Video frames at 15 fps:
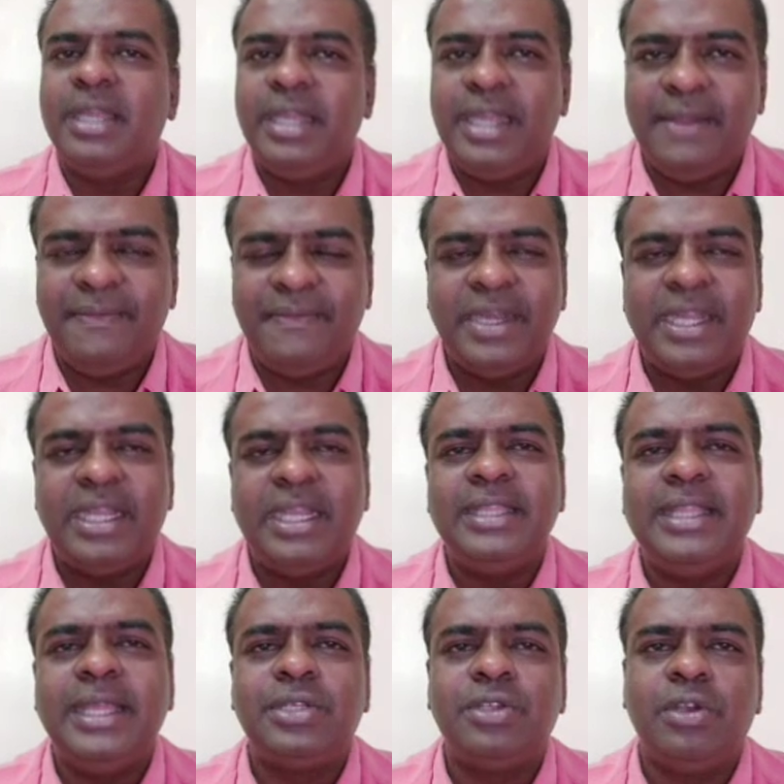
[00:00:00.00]
definitely
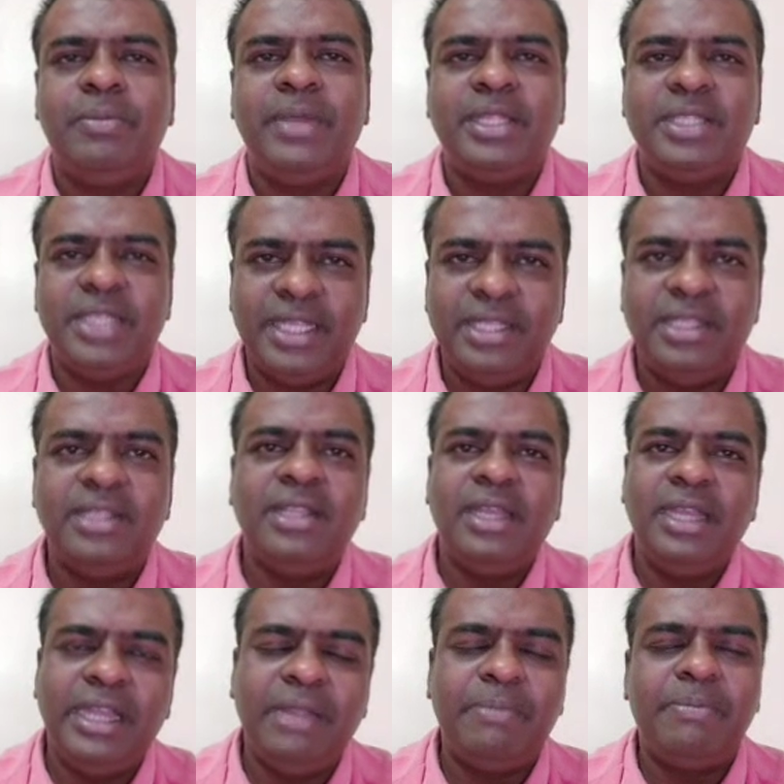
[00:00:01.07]
there should be a change in the
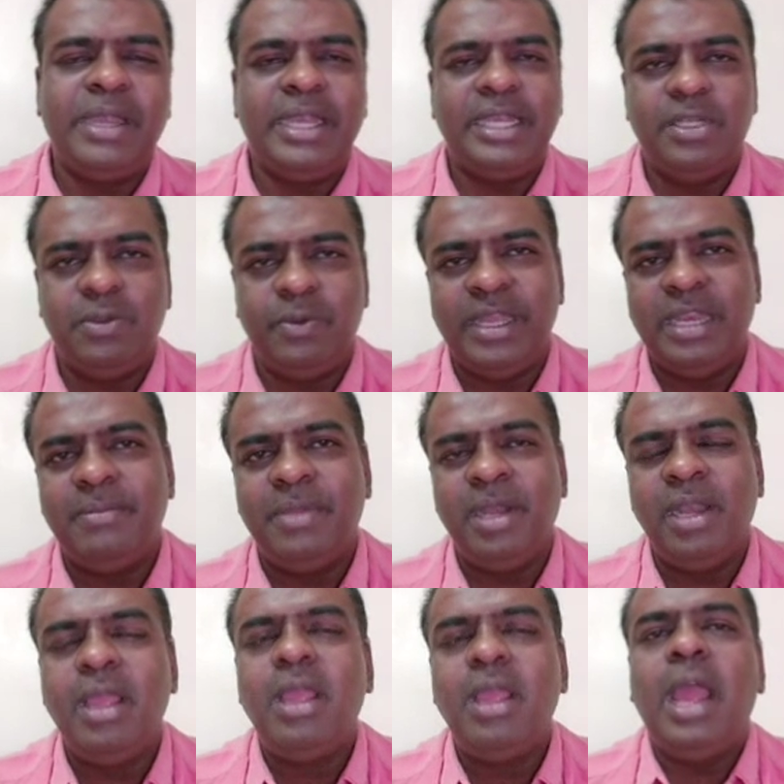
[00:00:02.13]
dependent variable,